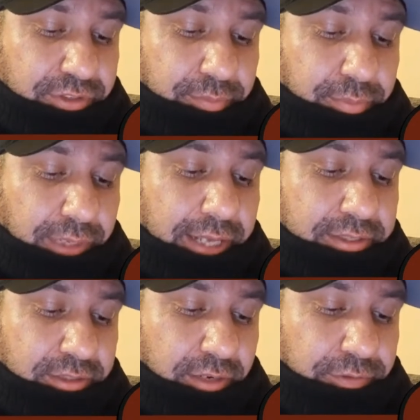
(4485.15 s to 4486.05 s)
of the
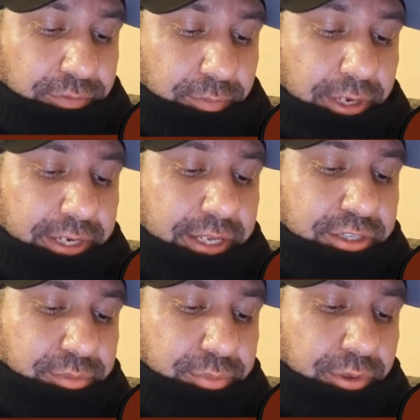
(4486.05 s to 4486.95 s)
blast suffered from
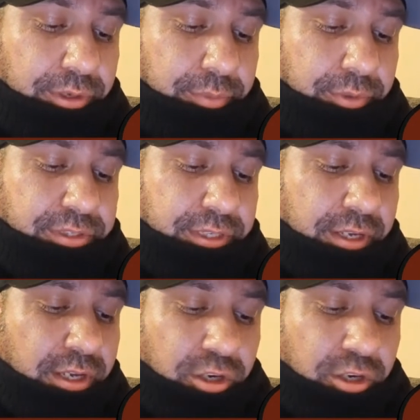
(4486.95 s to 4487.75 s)
radiation poisoning,